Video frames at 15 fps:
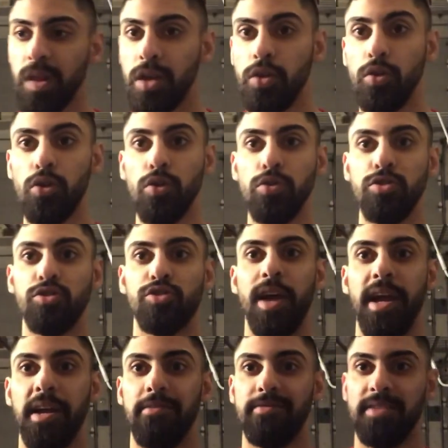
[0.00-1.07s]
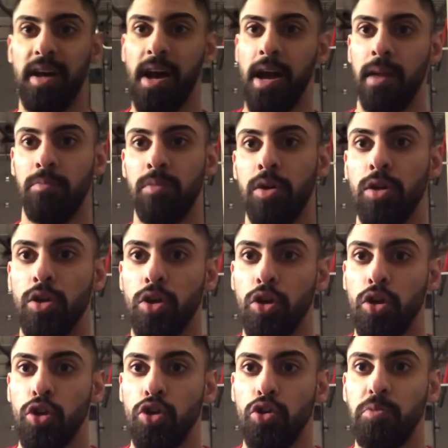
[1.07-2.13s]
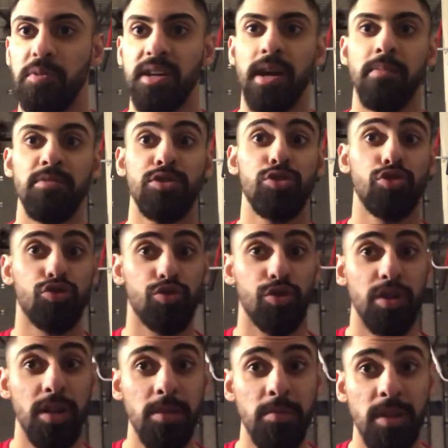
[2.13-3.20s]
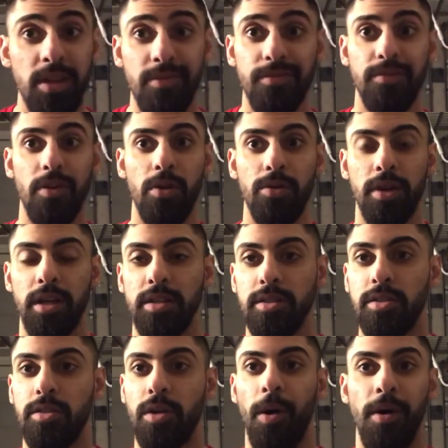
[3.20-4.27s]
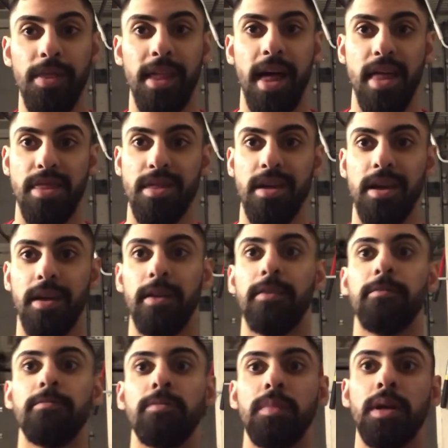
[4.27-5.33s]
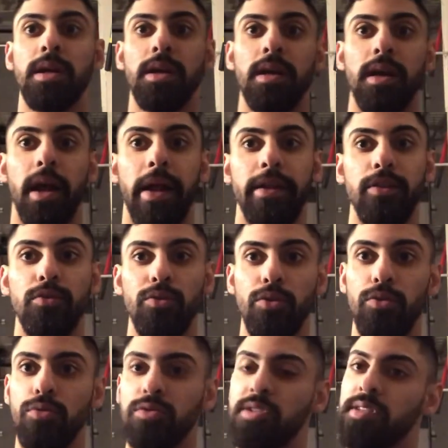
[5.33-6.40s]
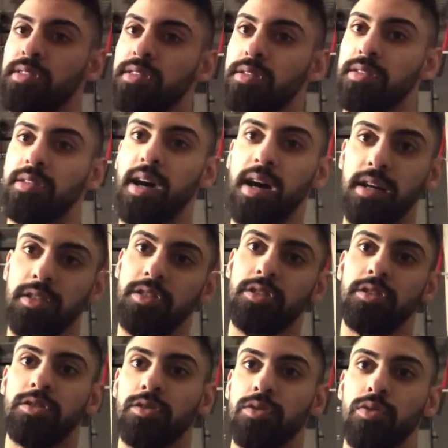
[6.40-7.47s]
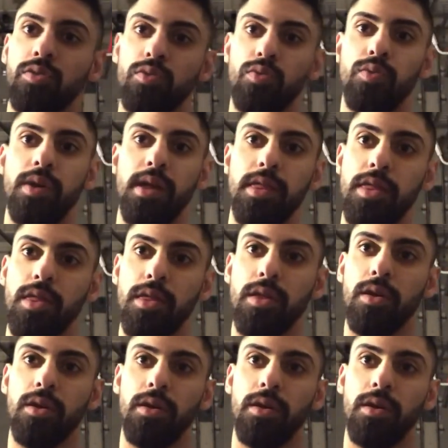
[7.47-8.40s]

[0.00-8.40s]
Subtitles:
lose track of time. You become extremely focused on that thing and you lose in touch with